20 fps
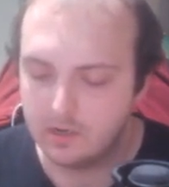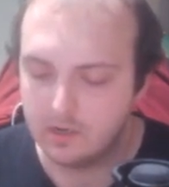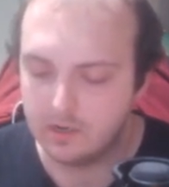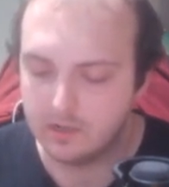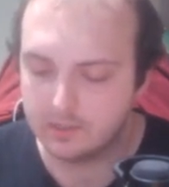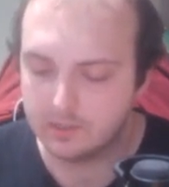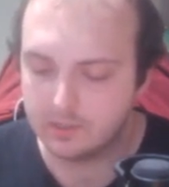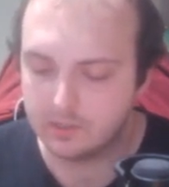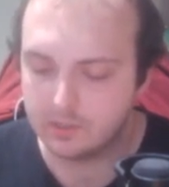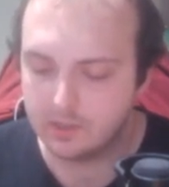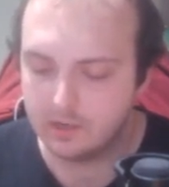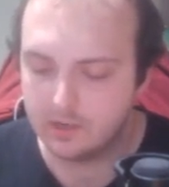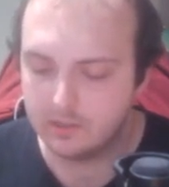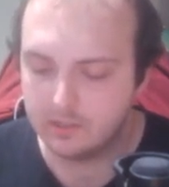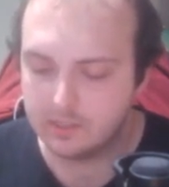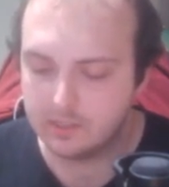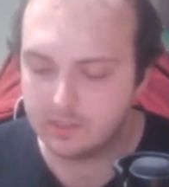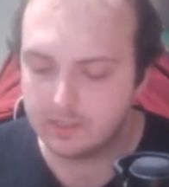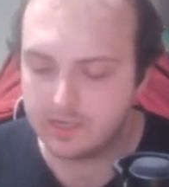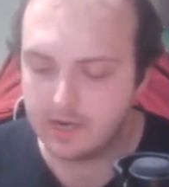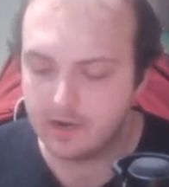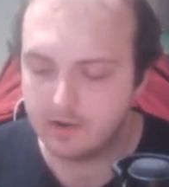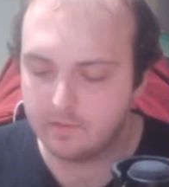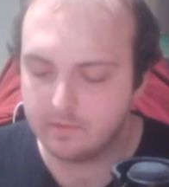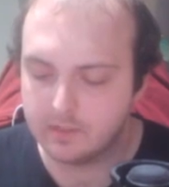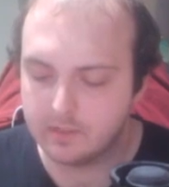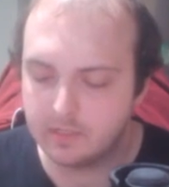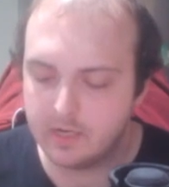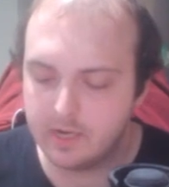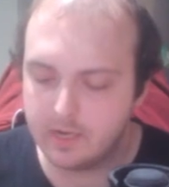Startling Stare of
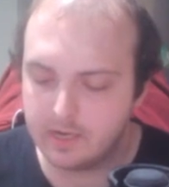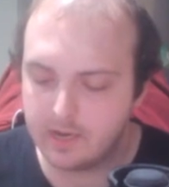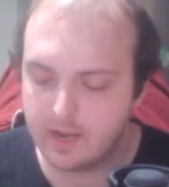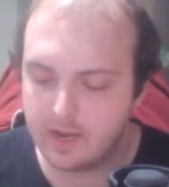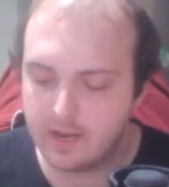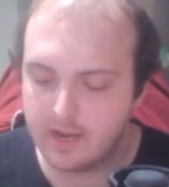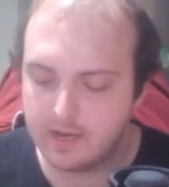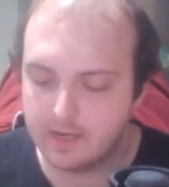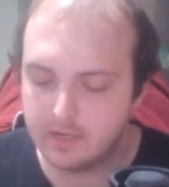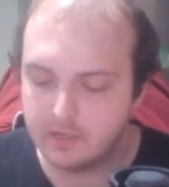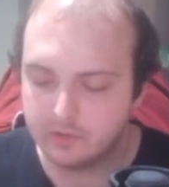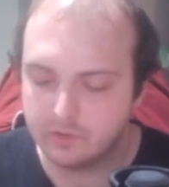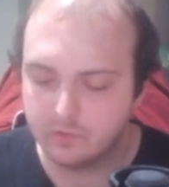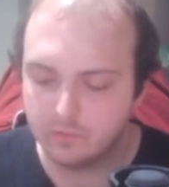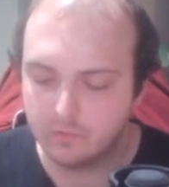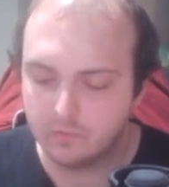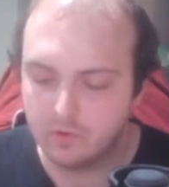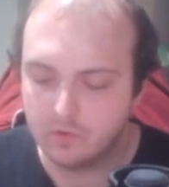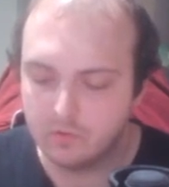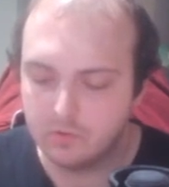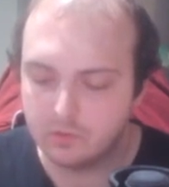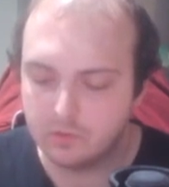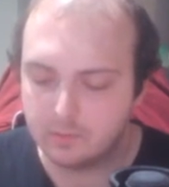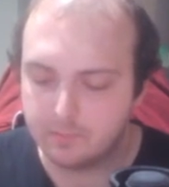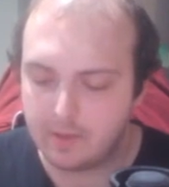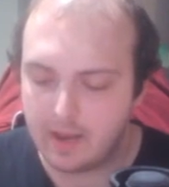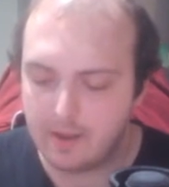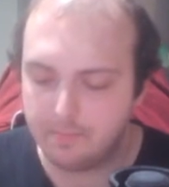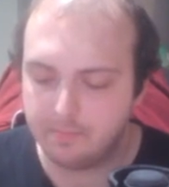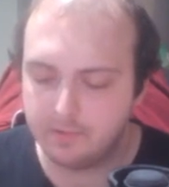the Snake Eyes, Rose
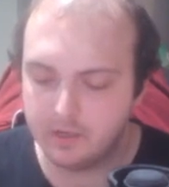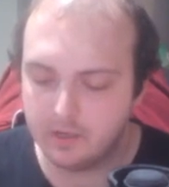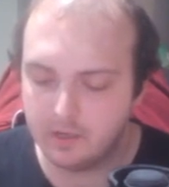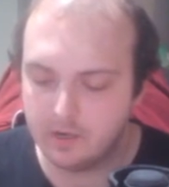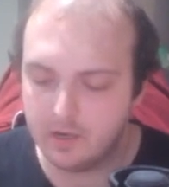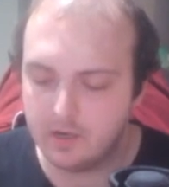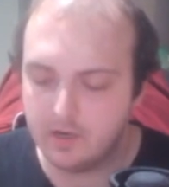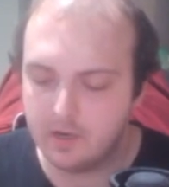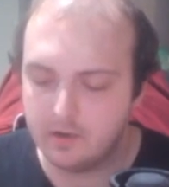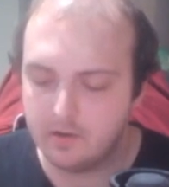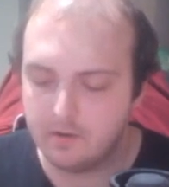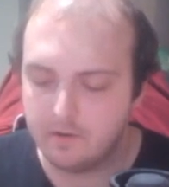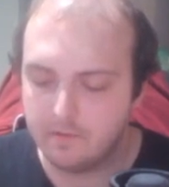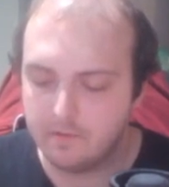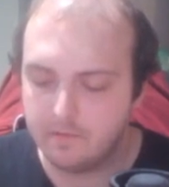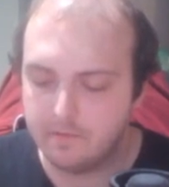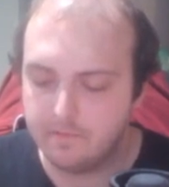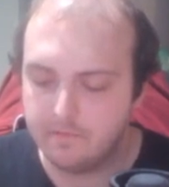Papillon,